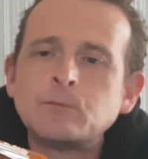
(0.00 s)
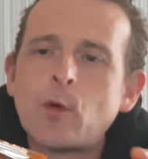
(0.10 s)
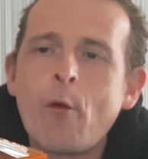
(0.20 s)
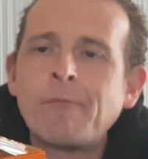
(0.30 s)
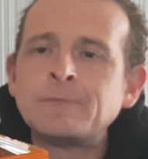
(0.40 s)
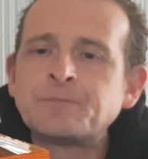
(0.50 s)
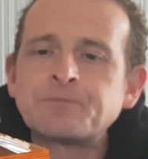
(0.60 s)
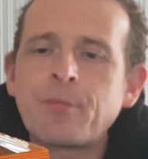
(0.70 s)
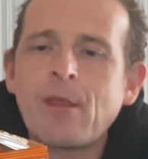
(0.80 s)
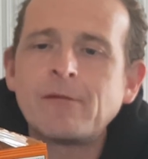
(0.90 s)
But
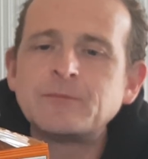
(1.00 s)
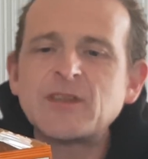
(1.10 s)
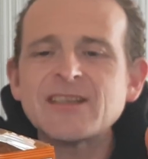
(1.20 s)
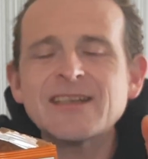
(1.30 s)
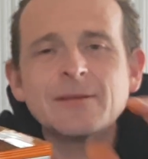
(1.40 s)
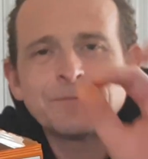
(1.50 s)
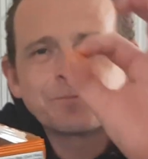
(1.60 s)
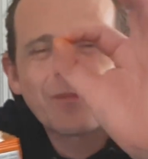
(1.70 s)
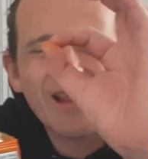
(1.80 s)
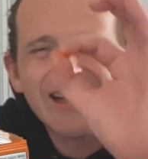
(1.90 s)
there's
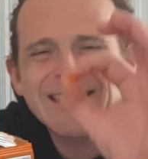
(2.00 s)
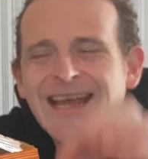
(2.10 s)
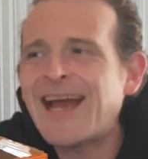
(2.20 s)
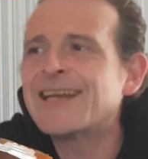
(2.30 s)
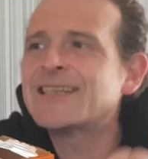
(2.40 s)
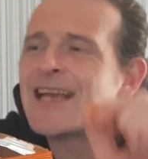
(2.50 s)
a tiny,